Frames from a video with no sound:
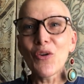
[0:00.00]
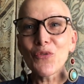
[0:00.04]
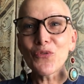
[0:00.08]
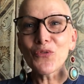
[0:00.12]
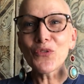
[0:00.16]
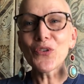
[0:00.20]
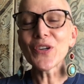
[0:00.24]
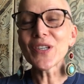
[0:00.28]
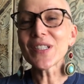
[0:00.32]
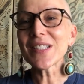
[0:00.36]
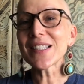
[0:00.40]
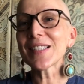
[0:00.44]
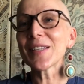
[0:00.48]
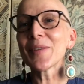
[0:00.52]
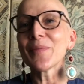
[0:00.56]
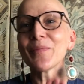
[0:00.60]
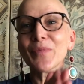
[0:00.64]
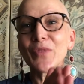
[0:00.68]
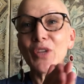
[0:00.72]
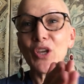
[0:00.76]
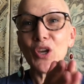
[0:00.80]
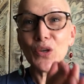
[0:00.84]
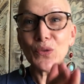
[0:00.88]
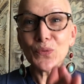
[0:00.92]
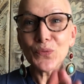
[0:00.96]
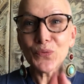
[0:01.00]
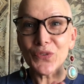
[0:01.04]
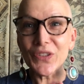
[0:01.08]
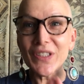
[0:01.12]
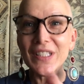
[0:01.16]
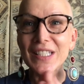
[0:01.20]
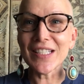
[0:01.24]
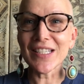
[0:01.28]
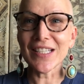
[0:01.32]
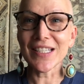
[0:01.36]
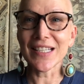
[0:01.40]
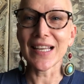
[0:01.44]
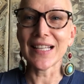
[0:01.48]
First,
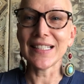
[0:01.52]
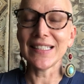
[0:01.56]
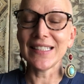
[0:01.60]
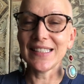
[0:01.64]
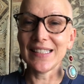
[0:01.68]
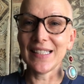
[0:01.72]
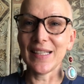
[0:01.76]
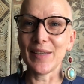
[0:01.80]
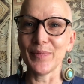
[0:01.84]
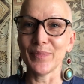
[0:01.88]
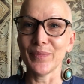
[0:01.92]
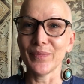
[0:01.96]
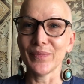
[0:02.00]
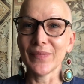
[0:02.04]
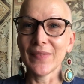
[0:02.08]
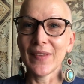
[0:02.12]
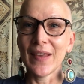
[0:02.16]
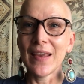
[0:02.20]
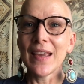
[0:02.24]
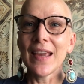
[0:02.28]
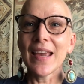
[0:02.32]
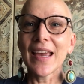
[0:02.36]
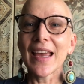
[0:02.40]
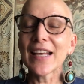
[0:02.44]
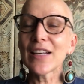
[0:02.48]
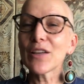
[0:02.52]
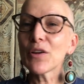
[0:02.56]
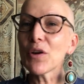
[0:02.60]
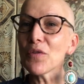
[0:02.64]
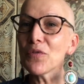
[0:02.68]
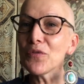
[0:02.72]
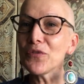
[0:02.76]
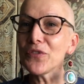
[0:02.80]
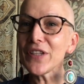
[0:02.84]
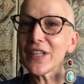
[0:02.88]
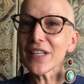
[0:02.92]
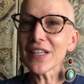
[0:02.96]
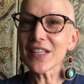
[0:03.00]
confidentiality. And
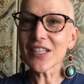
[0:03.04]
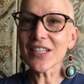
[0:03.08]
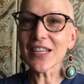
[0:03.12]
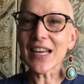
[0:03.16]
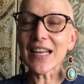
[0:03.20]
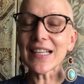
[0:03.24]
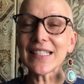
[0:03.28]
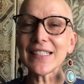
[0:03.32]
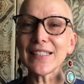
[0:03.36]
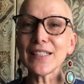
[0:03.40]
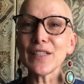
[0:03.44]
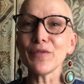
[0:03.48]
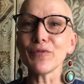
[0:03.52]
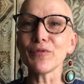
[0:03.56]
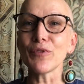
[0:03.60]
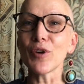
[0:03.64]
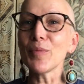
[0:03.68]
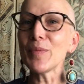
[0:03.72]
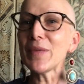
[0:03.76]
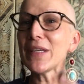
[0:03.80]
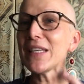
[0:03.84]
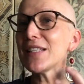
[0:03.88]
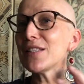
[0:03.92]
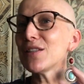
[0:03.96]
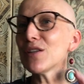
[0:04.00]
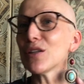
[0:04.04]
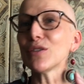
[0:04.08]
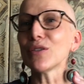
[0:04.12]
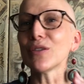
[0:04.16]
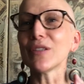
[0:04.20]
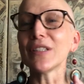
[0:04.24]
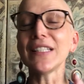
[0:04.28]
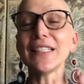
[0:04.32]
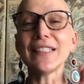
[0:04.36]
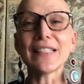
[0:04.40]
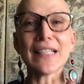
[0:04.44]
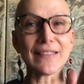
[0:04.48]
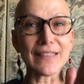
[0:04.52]
confidentiality for me is not
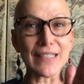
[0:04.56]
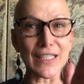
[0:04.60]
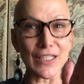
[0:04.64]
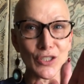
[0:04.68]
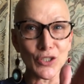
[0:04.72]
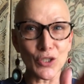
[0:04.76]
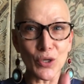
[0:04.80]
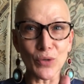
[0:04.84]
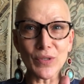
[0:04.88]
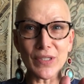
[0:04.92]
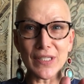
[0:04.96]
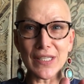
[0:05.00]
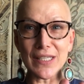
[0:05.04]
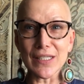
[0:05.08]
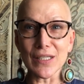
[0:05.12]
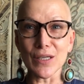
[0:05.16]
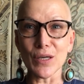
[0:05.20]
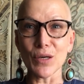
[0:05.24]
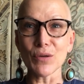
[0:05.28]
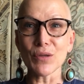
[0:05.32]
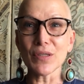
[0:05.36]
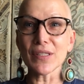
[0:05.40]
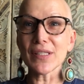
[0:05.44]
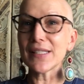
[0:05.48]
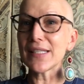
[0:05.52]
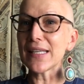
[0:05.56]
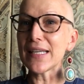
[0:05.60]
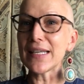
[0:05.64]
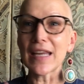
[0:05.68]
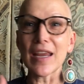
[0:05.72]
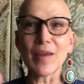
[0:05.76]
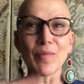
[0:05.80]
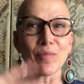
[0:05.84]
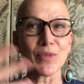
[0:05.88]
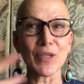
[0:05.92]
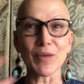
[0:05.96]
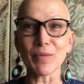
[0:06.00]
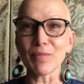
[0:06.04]
only that I don't disclose the
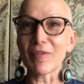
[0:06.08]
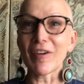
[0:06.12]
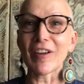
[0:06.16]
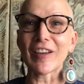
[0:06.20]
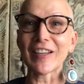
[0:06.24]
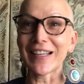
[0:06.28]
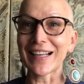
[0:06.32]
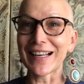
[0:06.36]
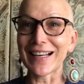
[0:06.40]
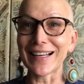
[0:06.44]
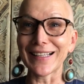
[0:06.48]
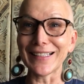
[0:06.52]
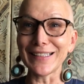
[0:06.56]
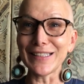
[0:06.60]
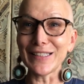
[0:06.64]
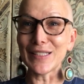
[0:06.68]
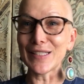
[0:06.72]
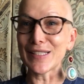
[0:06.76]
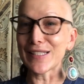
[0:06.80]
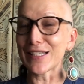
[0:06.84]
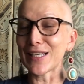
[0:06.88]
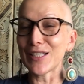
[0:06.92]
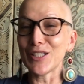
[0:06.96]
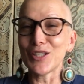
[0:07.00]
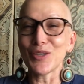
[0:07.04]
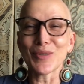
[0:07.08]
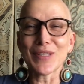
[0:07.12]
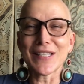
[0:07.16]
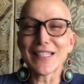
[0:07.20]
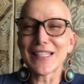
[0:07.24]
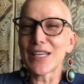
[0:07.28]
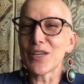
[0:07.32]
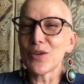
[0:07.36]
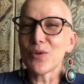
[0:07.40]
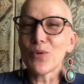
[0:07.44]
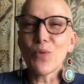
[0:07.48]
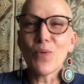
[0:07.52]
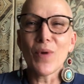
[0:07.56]
names of my clients, I don't
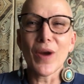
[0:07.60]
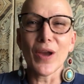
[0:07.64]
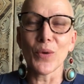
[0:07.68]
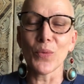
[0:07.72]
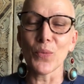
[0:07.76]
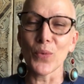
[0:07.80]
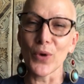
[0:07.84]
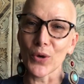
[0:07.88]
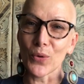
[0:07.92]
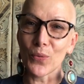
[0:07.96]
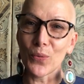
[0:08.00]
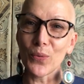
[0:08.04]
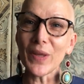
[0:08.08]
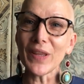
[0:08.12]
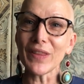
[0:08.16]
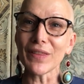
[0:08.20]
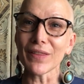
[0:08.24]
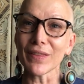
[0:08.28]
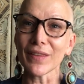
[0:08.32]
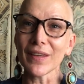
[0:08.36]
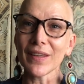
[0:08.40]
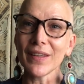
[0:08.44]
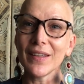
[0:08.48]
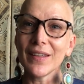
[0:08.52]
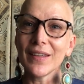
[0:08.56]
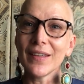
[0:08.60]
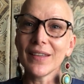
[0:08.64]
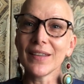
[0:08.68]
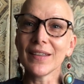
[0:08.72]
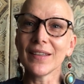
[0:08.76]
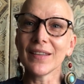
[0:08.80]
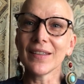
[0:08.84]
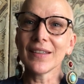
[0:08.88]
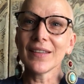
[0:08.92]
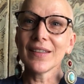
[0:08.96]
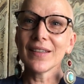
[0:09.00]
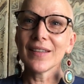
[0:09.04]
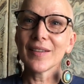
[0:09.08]
say who I work with,
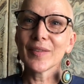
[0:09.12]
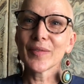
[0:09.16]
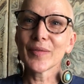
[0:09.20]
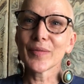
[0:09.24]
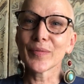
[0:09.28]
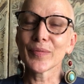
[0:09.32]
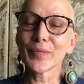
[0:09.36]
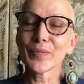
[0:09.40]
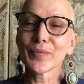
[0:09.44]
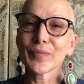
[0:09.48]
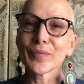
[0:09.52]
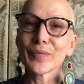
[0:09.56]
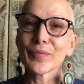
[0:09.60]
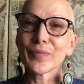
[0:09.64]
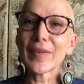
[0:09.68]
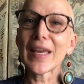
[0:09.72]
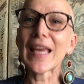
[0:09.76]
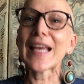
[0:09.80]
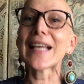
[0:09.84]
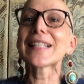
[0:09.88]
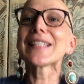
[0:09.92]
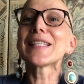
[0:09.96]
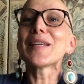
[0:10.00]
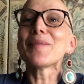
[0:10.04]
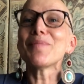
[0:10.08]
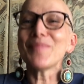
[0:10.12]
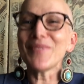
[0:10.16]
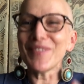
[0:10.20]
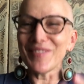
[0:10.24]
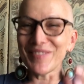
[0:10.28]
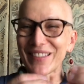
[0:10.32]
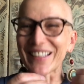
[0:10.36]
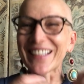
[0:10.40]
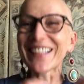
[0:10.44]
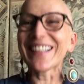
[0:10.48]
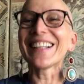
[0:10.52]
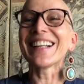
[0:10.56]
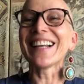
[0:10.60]
except if
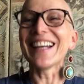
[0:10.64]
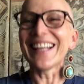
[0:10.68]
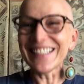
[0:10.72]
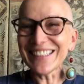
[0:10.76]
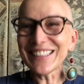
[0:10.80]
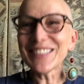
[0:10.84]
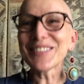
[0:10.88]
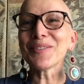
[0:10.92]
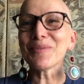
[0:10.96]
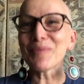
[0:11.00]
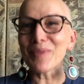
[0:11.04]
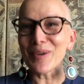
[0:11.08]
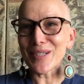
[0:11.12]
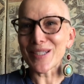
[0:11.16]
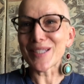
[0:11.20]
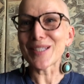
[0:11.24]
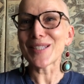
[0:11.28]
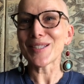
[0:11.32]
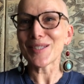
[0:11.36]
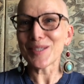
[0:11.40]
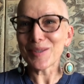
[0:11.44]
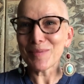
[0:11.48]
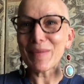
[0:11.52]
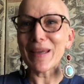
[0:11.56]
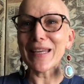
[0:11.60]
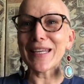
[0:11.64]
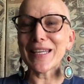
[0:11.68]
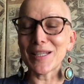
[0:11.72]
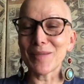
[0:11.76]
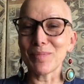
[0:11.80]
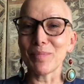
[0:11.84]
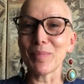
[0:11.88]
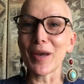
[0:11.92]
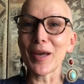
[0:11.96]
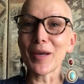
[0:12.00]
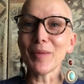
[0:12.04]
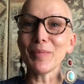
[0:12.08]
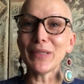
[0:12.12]
the client wants to make it
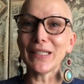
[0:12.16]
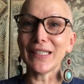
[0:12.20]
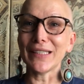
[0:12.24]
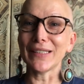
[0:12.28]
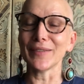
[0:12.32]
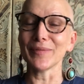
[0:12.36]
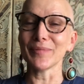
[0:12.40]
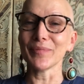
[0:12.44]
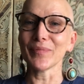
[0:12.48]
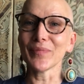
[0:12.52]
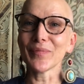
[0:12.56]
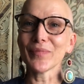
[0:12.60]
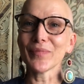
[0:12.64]
public.